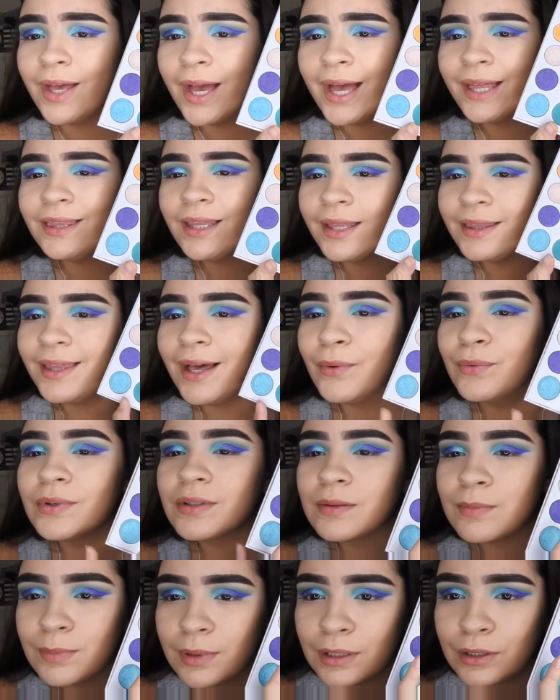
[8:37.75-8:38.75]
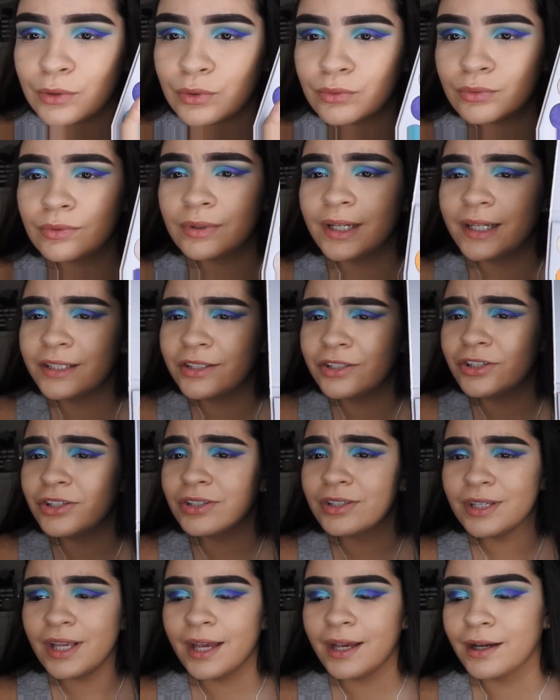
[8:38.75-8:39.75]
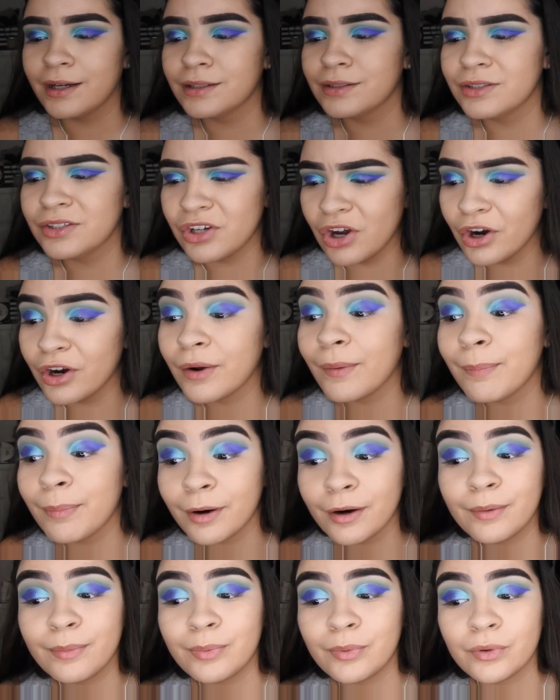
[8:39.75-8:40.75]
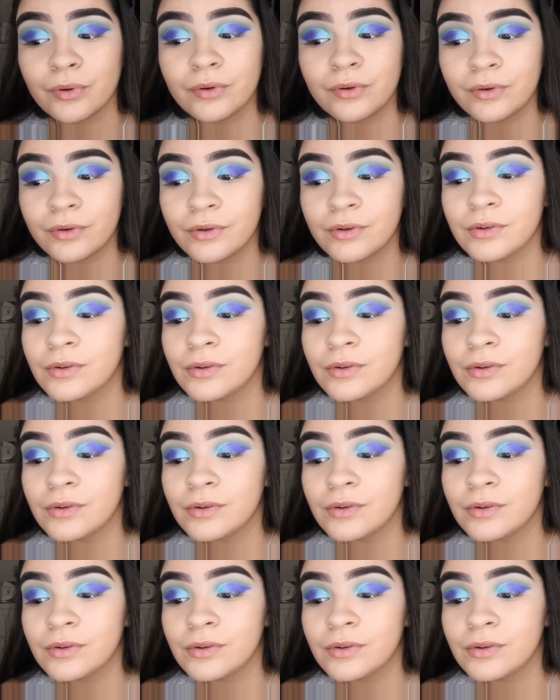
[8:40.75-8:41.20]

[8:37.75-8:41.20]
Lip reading: I thought that was blue. It's just like a dark purple.